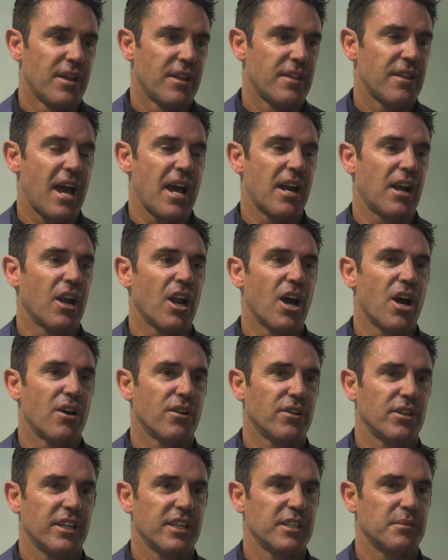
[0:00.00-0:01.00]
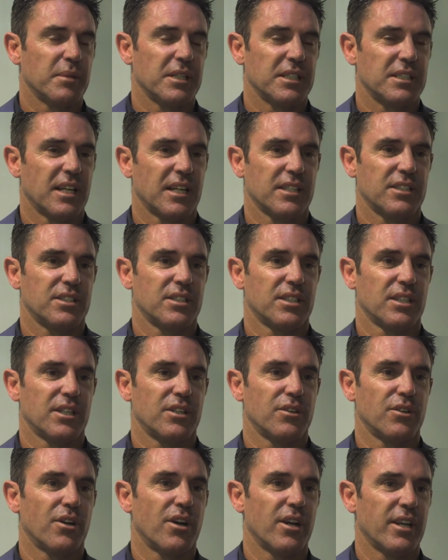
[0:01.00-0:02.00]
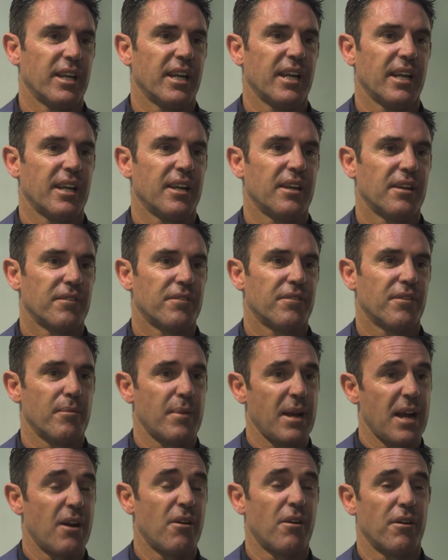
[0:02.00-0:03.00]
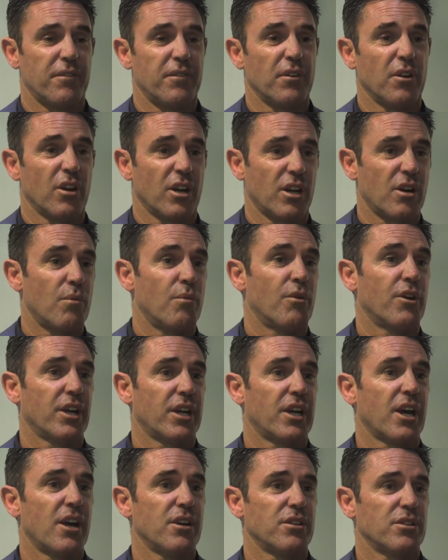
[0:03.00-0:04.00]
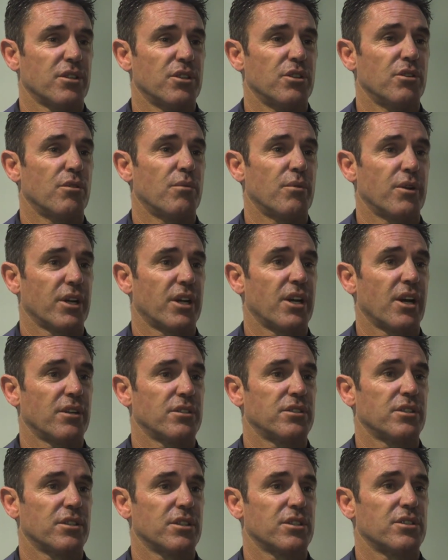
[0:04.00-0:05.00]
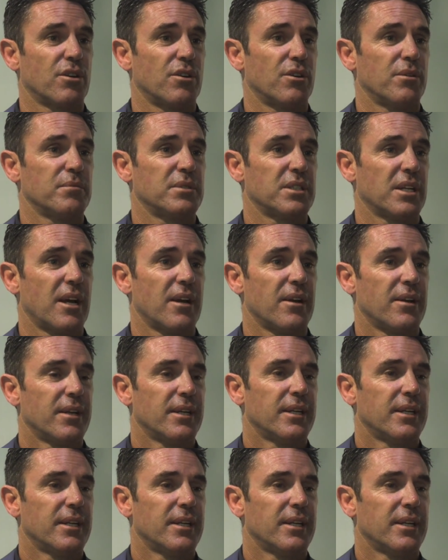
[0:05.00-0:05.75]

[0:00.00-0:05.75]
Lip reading: that alone gives me such a good idea from how I feel like I want to coach and who I want to coach at the time. So